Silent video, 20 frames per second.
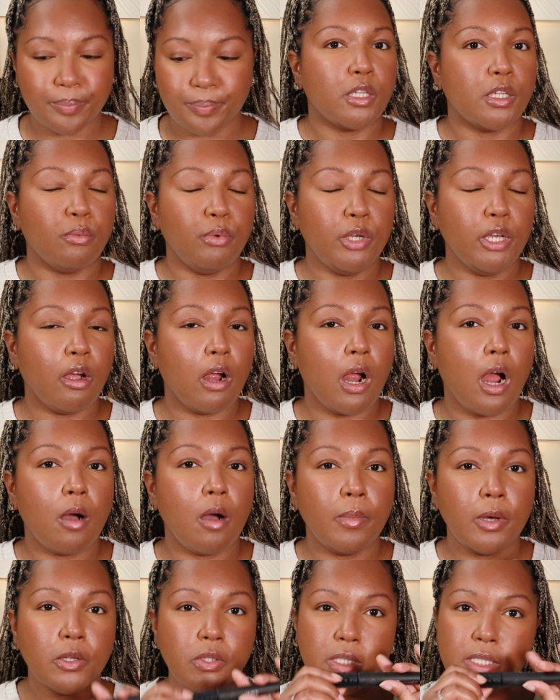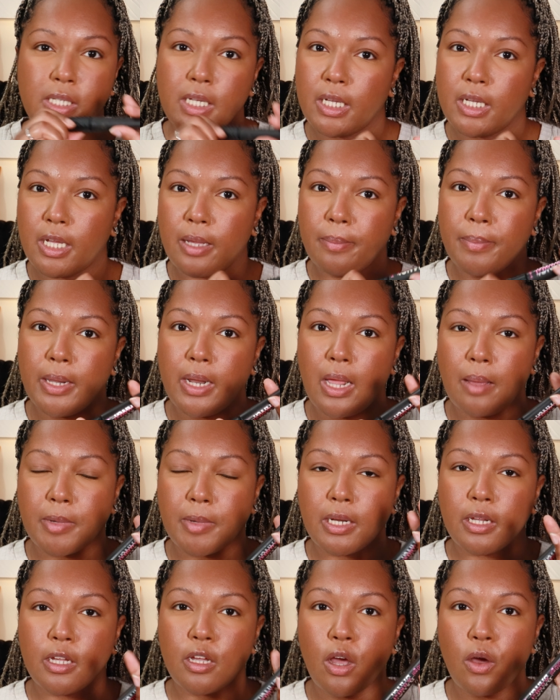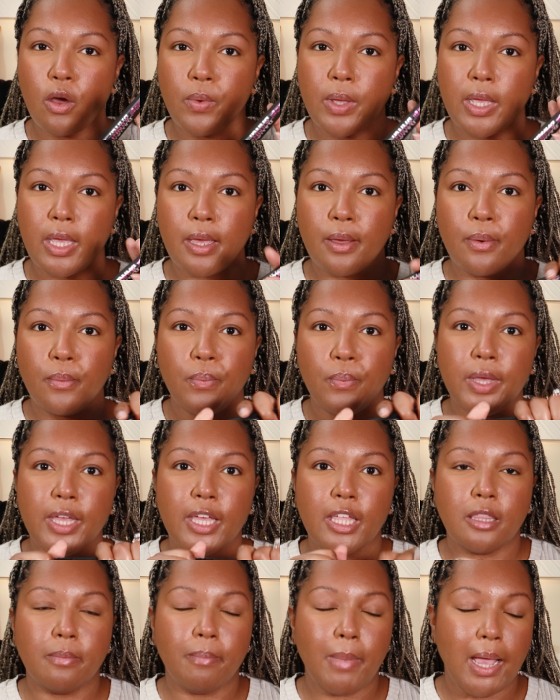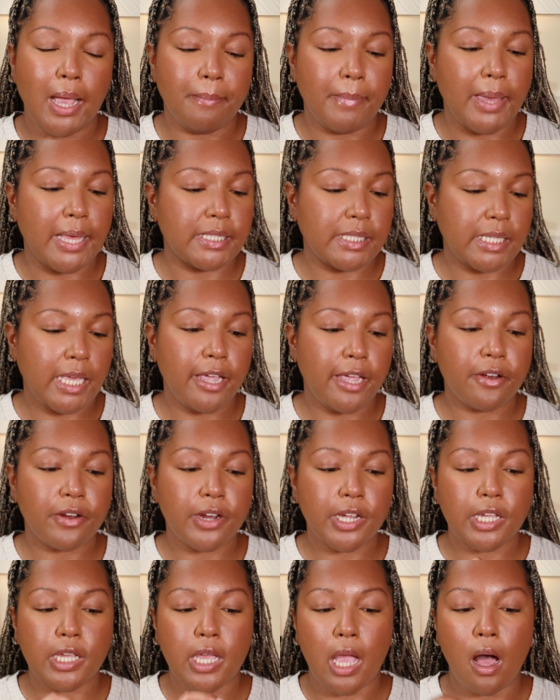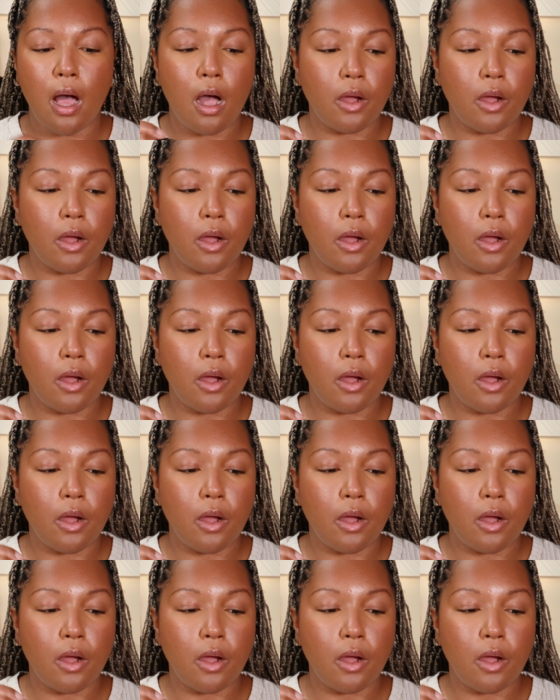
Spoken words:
So we are almost done, but I'm gonna go in with my mascara. Y'all